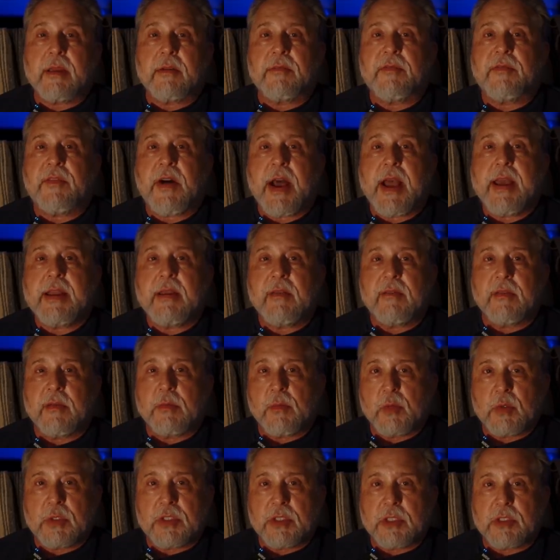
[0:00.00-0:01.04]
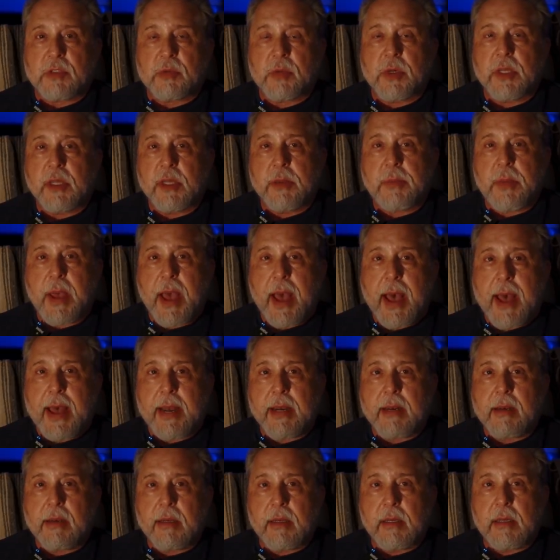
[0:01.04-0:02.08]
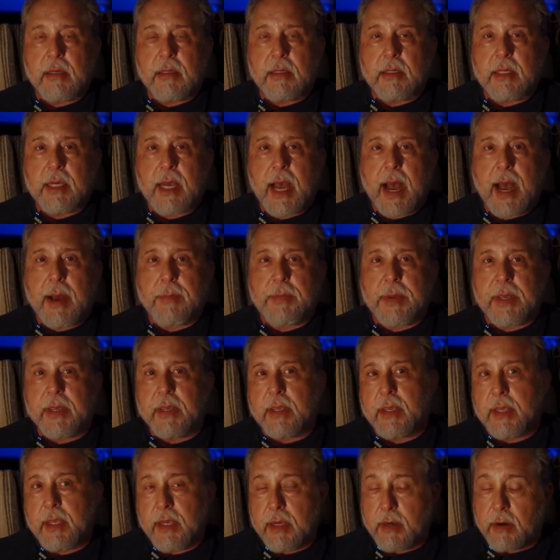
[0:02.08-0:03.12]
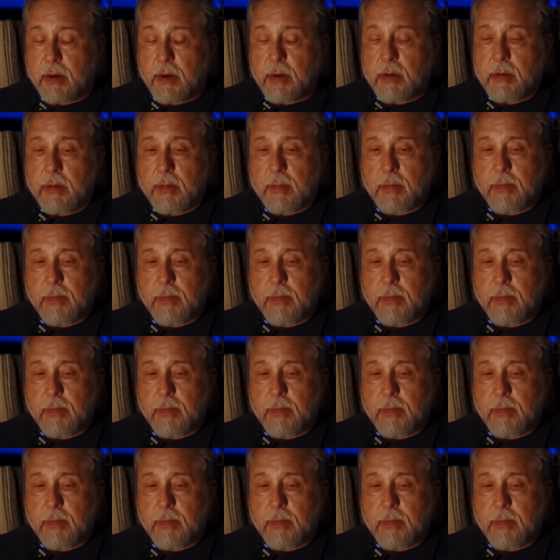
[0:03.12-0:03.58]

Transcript: could find of him was this really bad copy here.